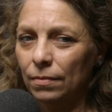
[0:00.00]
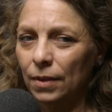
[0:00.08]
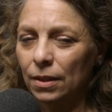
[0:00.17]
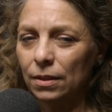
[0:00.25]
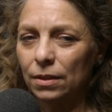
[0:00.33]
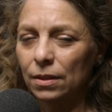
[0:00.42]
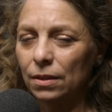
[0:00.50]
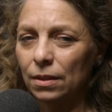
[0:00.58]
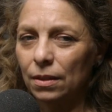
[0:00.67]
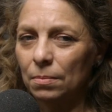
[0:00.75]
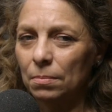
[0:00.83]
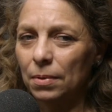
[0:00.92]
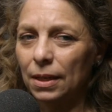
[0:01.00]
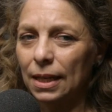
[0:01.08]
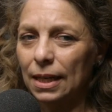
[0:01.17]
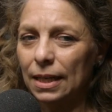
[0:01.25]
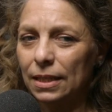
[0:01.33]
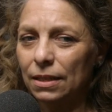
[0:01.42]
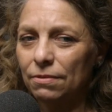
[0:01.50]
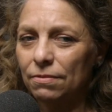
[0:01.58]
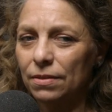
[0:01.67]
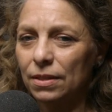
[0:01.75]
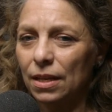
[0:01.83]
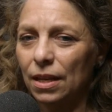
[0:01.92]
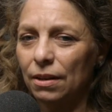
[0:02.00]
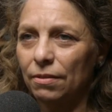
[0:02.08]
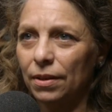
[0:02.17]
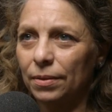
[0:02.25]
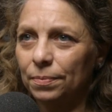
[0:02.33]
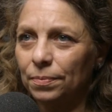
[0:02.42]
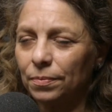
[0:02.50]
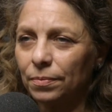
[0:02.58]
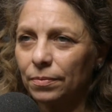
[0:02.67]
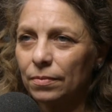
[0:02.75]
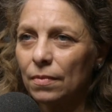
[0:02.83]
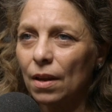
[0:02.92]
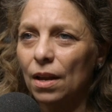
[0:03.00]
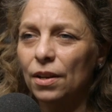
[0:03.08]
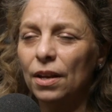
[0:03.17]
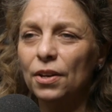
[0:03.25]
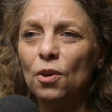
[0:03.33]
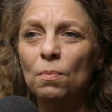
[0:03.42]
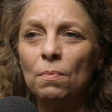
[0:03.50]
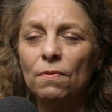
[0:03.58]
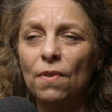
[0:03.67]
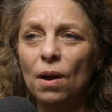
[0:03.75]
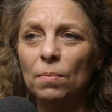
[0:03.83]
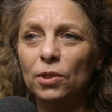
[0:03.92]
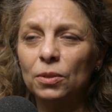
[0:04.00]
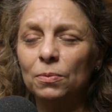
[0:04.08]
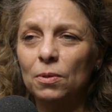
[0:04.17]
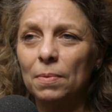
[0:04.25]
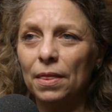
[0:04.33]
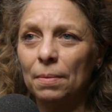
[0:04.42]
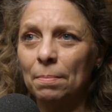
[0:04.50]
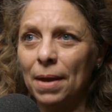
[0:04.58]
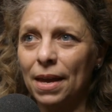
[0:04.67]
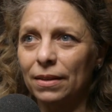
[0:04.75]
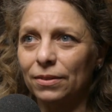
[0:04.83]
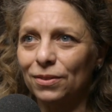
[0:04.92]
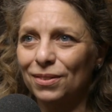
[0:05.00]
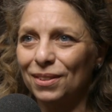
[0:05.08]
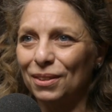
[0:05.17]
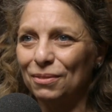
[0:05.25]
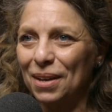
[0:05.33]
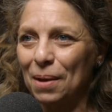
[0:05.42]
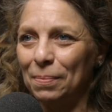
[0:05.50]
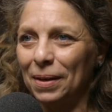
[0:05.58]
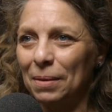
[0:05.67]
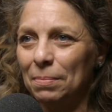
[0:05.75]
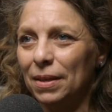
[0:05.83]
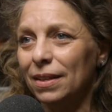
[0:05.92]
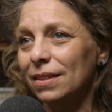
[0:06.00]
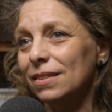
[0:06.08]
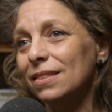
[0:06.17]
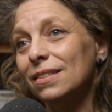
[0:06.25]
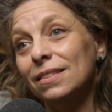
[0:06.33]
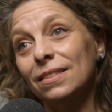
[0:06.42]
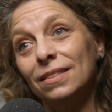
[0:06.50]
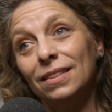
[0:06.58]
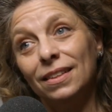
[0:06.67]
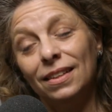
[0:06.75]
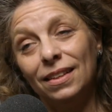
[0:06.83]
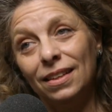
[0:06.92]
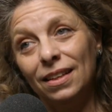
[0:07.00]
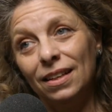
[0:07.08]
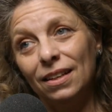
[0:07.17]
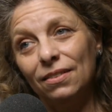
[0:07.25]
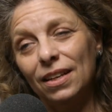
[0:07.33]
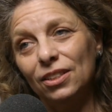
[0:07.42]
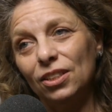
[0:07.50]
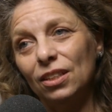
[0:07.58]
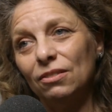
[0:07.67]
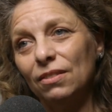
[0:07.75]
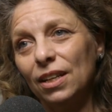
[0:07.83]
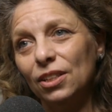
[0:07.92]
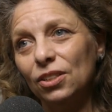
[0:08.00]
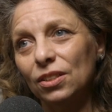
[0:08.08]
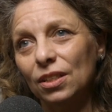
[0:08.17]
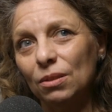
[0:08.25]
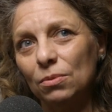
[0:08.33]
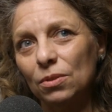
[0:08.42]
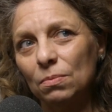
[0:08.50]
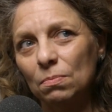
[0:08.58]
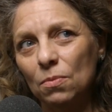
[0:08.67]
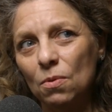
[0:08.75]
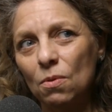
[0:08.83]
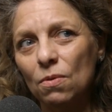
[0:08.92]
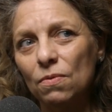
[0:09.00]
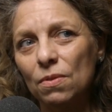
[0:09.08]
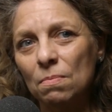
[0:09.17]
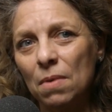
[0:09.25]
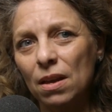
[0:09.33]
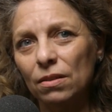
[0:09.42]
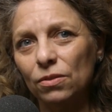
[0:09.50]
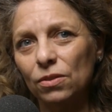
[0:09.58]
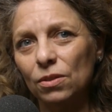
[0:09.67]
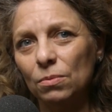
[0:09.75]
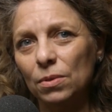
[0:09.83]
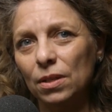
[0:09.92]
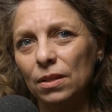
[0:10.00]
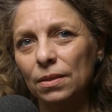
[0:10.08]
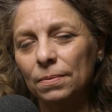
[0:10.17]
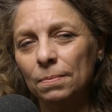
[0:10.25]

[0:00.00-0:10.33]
This is just a completely different era. And I know far much more about the males in the family because of that generation. It was more of the males that were